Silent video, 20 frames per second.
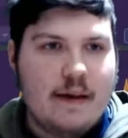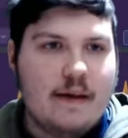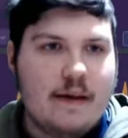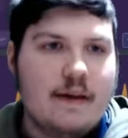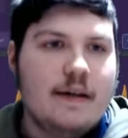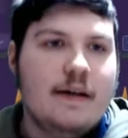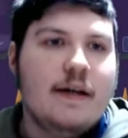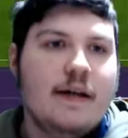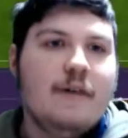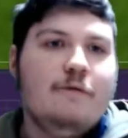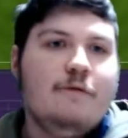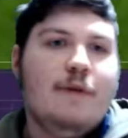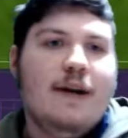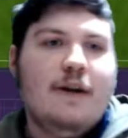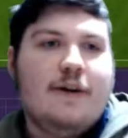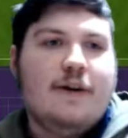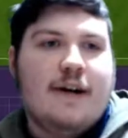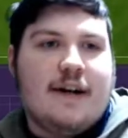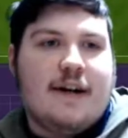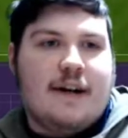if we look
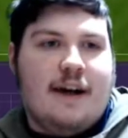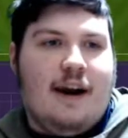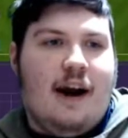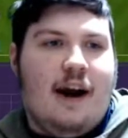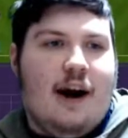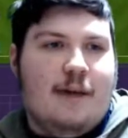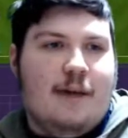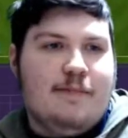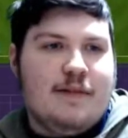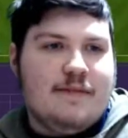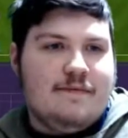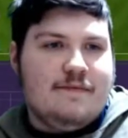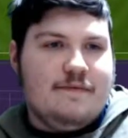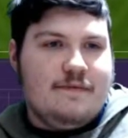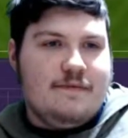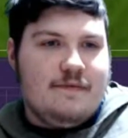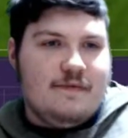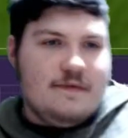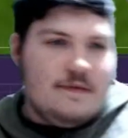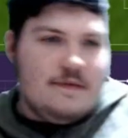at club,
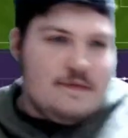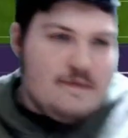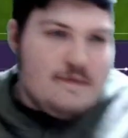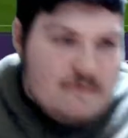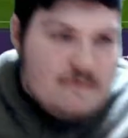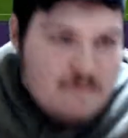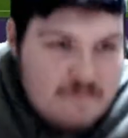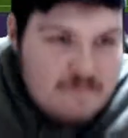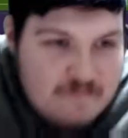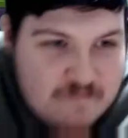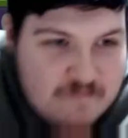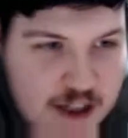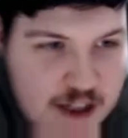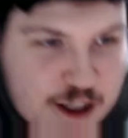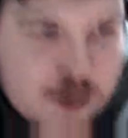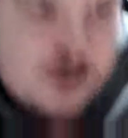training